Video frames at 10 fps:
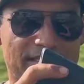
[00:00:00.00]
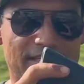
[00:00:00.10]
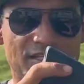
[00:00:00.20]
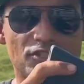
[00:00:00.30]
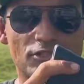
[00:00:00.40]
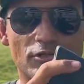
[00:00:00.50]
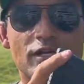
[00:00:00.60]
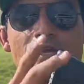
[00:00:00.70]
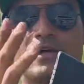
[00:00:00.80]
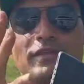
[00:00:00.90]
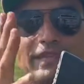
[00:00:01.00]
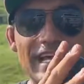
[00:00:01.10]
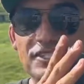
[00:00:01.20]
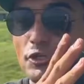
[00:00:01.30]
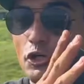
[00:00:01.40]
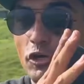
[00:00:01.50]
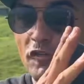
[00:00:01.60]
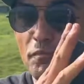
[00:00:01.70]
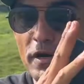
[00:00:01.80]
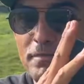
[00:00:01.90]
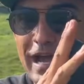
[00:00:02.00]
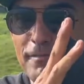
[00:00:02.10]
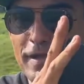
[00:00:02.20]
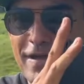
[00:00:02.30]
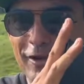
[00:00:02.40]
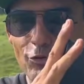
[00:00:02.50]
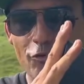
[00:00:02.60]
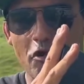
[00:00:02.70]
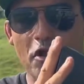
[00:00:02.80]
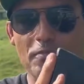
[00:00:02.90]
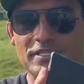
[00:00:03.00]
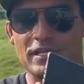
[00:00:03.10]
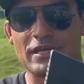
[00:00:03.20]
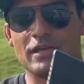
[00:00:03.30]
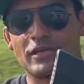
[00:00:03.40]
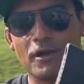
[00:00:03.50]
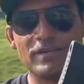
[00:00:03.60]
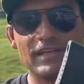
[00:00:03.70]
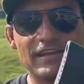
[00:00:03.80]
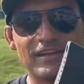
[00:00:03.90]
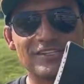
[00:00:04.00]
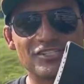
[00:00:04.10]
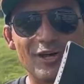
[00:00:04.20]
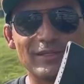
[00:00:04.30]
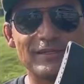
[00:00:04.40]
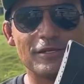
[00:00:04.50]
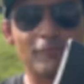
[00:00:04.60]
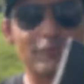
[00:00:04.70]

things. So that's the curved butt pad by Manticore Arms, coming in at a solid number